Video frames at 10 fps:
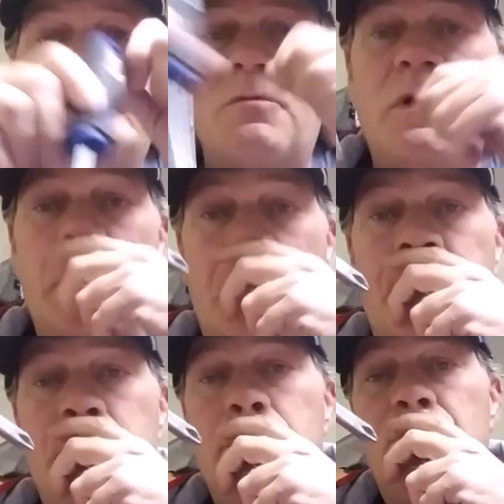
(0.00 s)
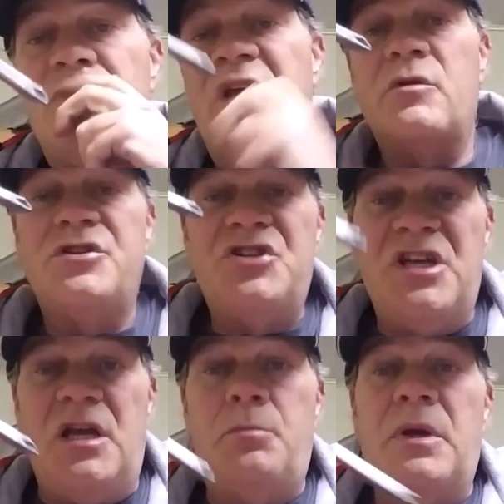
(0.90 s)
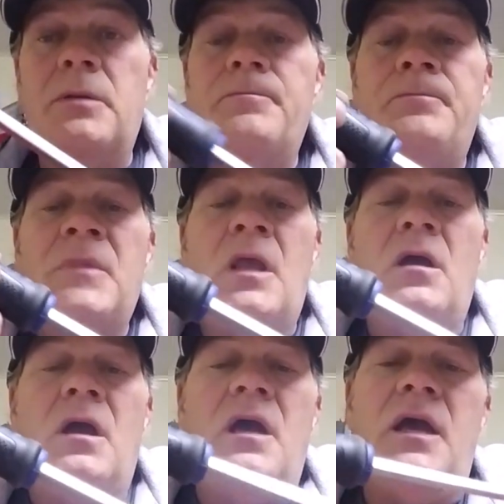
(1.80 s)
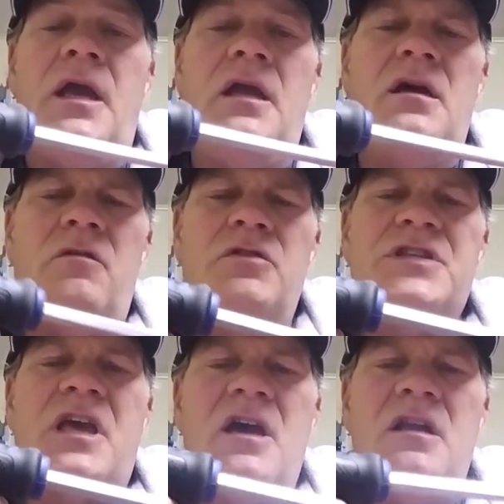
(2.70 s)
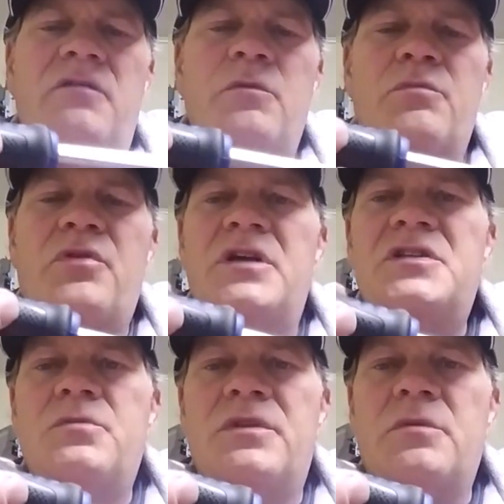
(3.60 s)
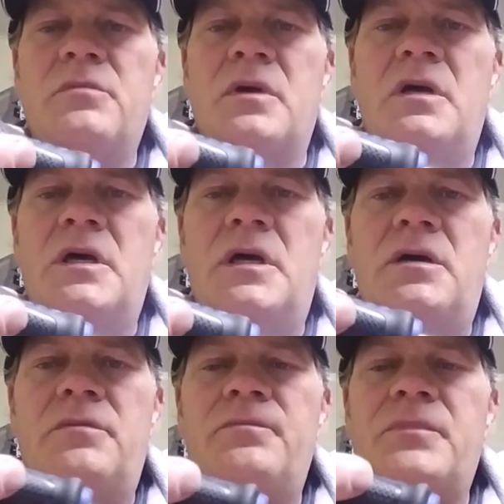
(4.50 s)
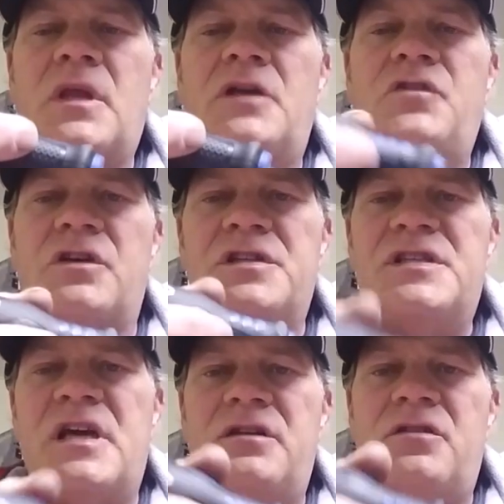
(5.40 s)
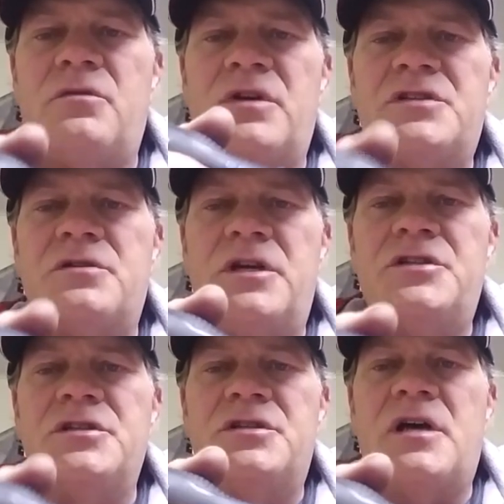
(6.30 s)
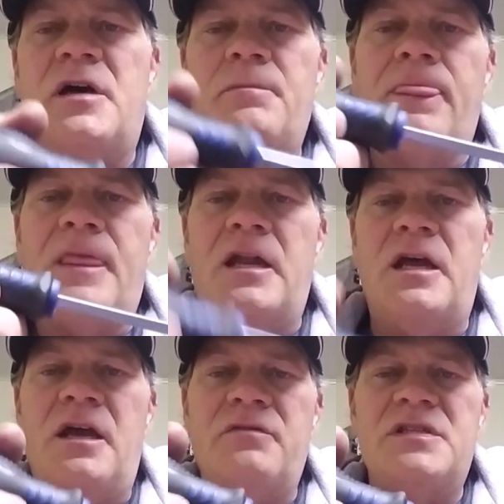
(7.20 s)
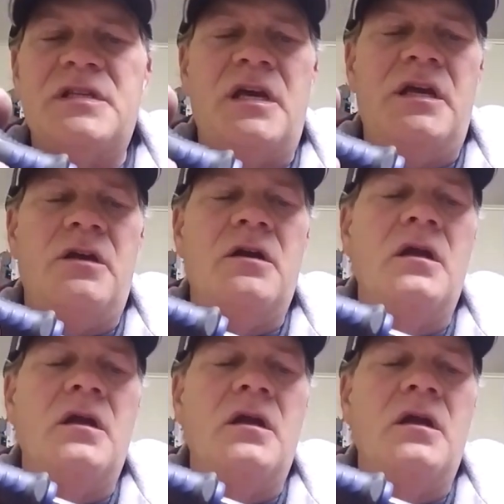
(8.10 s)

well, they were cheap, and I was kind of impressed with them. I took a set to the restoration shop, and I have a set here.